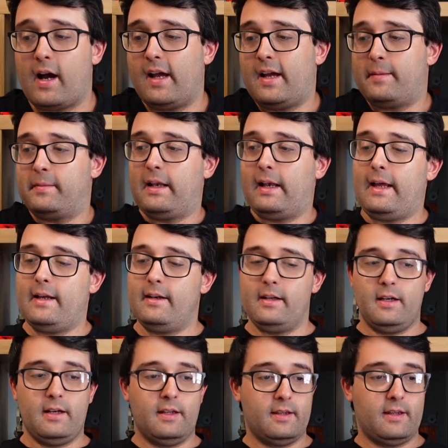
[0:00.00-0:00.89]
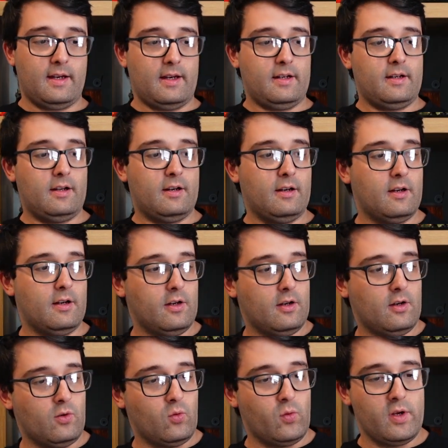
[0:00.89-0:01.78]
I am glad that
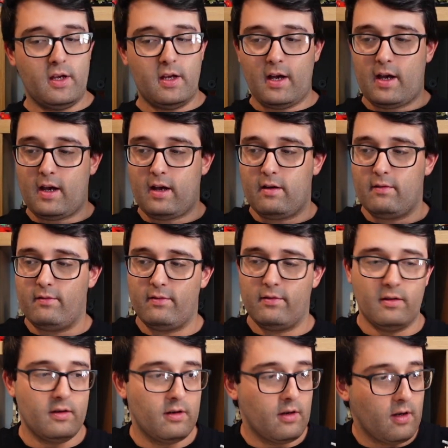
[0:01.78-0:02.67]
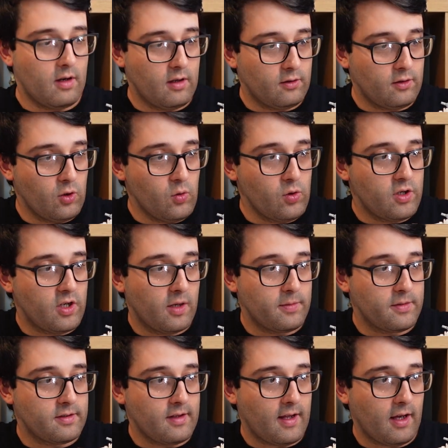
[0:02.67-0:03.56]
we have 2
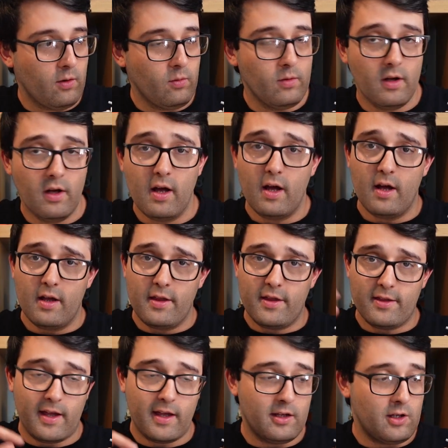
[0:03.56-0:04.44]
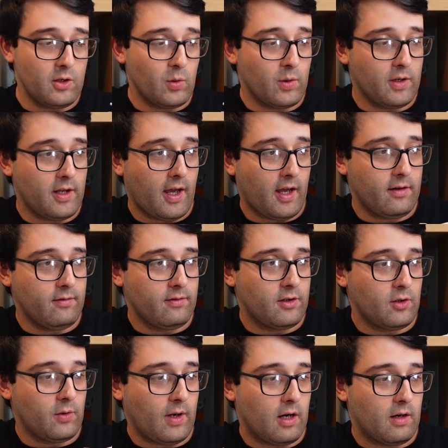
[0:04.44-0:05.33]
ships now. Thank you again
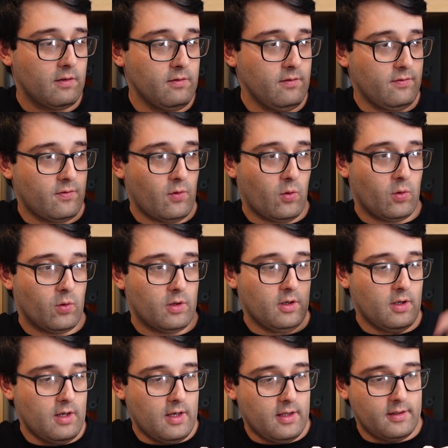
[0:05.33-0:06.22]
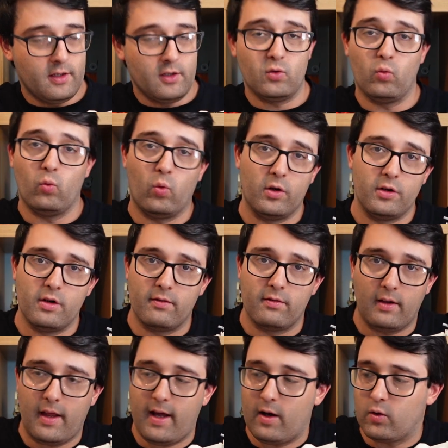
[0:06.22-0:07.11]
to Aaron for this
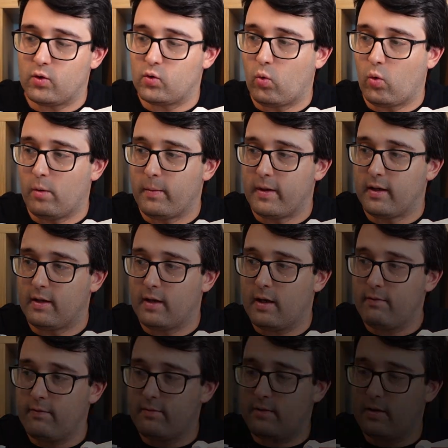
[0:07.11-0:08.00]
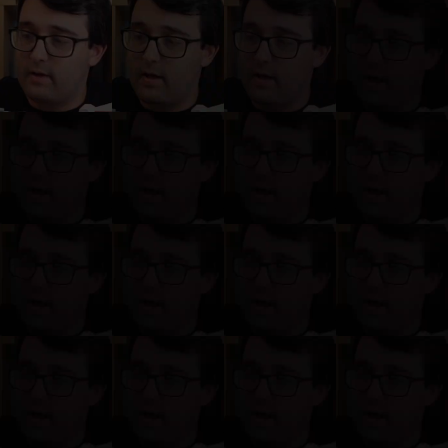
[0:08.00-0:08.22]
wonderful housewarming gift.